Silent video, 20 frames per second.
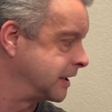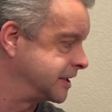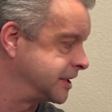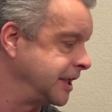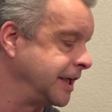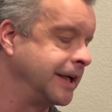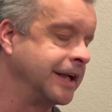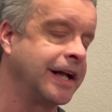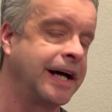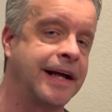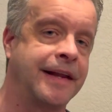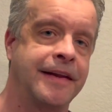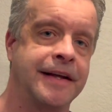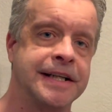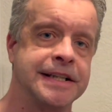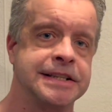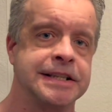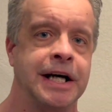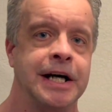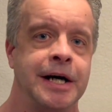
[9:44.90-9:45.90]
machine like
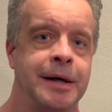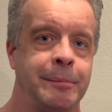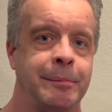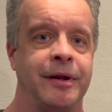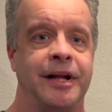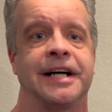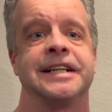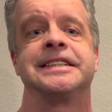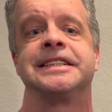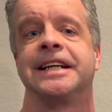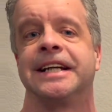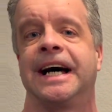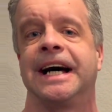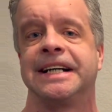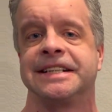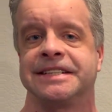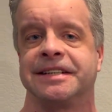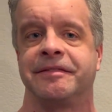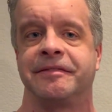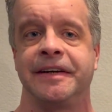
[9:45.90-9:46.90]
this. Plus, it
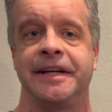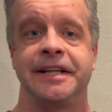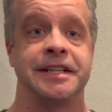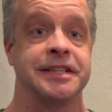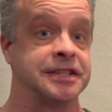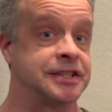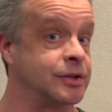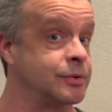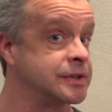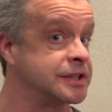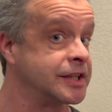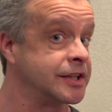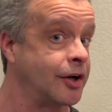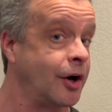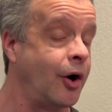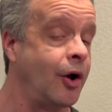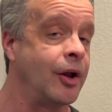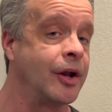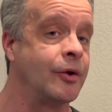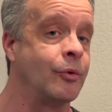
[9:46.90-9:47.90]
has the features, so it's an
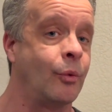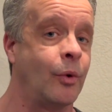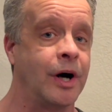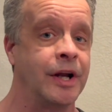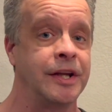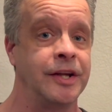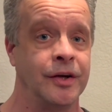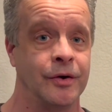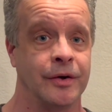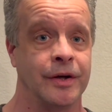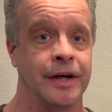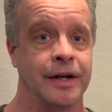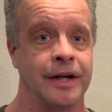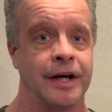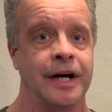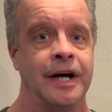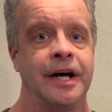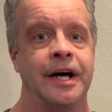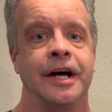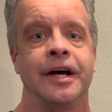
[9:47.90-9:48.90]
all-in-one unit.
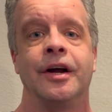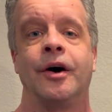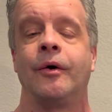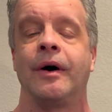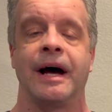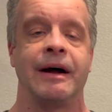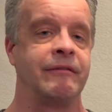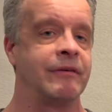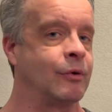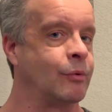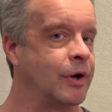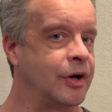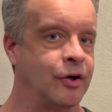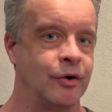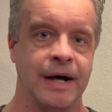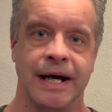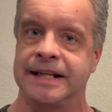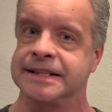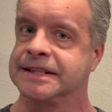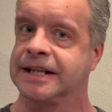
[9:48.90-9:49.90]
You know, everyone who
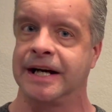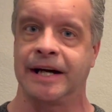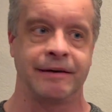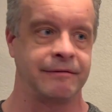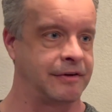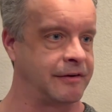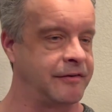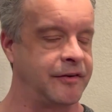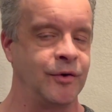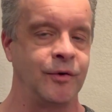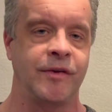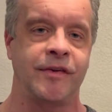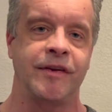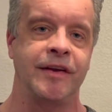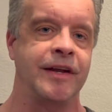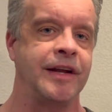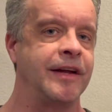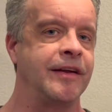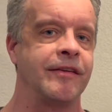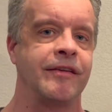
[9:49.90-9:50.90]
has kind of a few
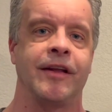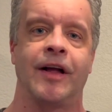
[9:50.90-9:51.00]
CDs